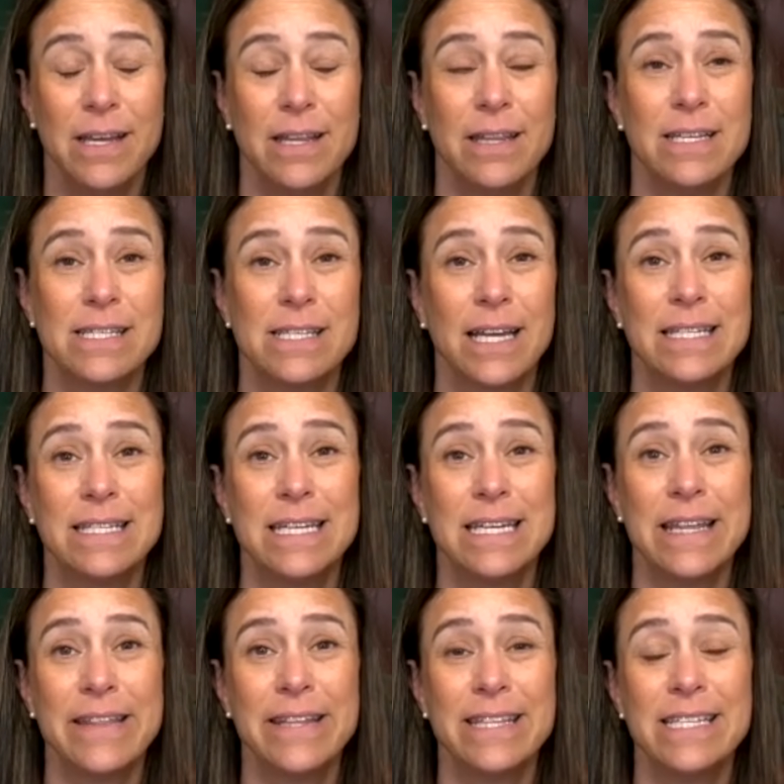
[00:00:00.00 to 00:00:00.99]
this
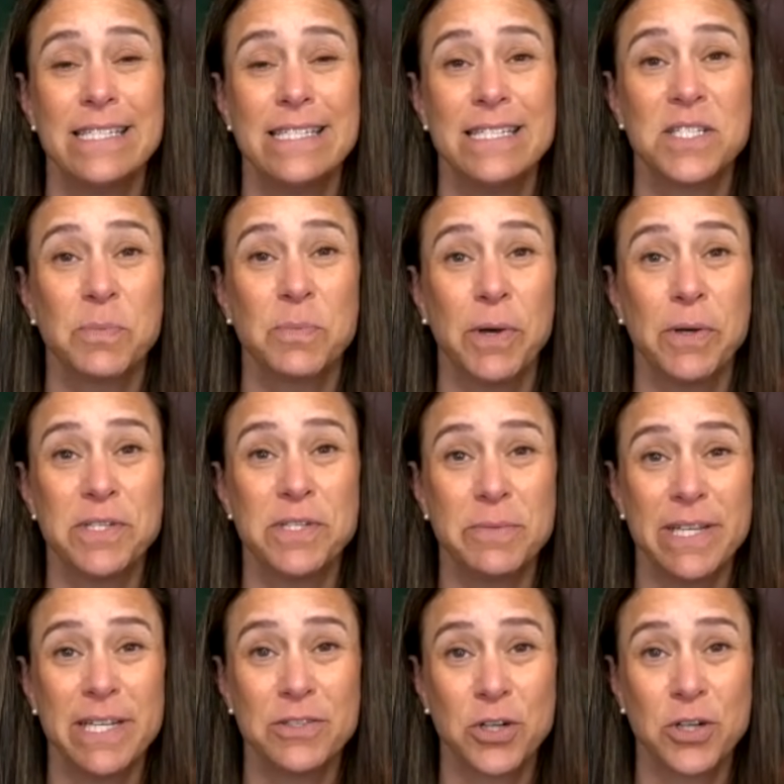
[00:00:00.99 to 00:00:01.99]
idea that this is supposed to
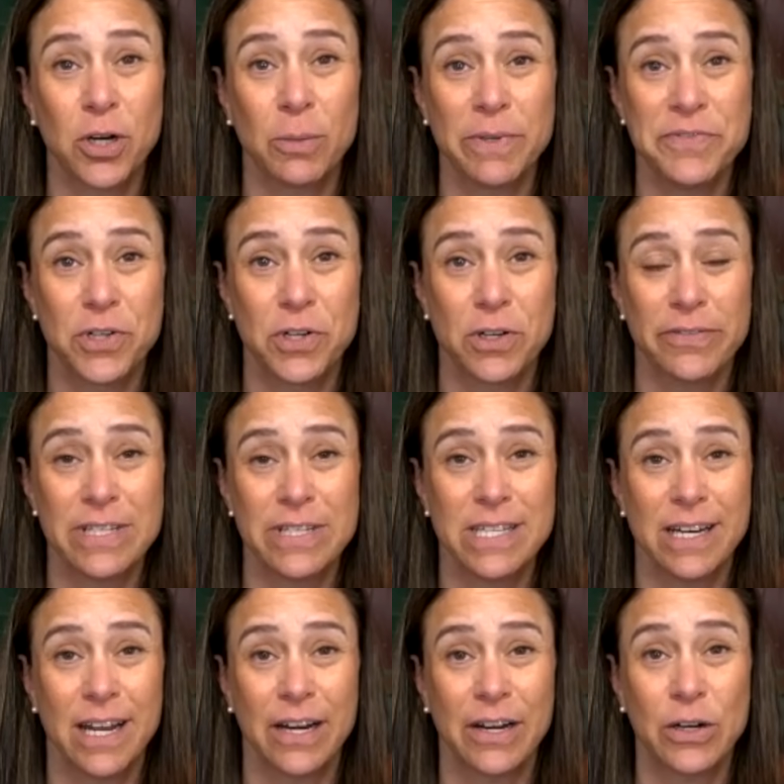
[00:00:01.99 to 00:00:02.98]
be a term of service
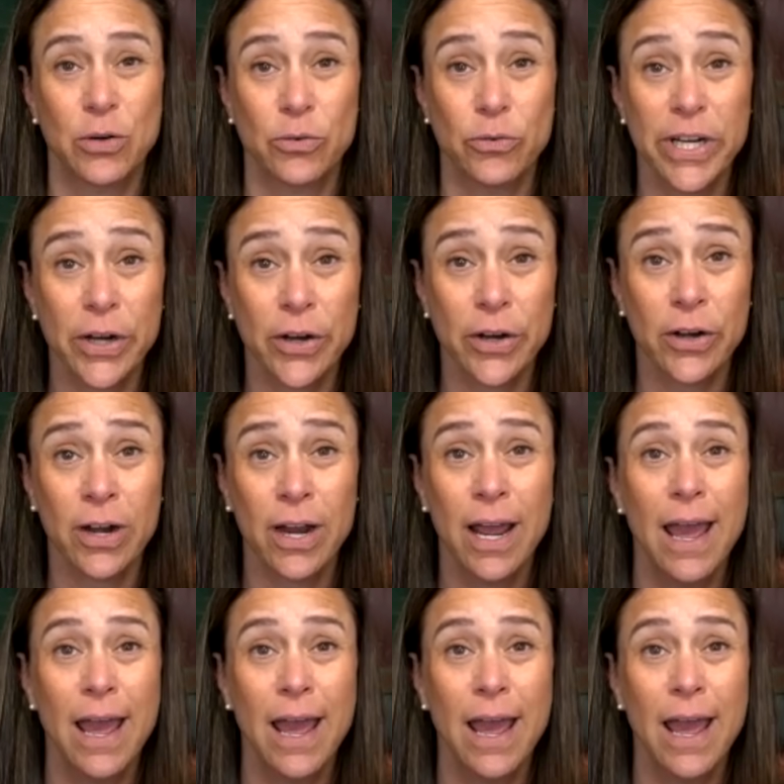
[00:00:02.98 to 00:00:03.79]
and not a career,